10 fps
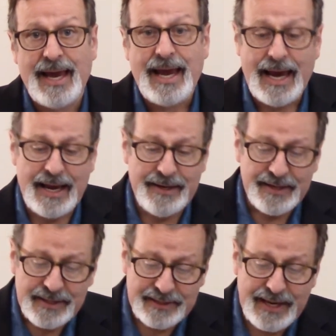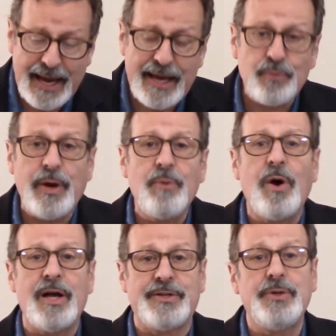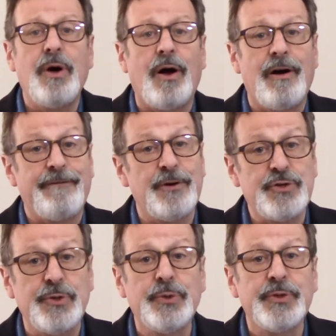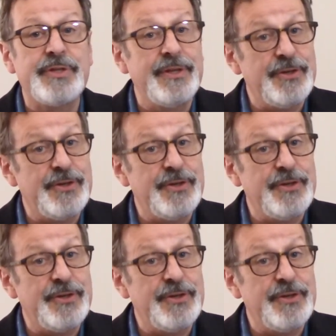And instead, we want to offer tools to the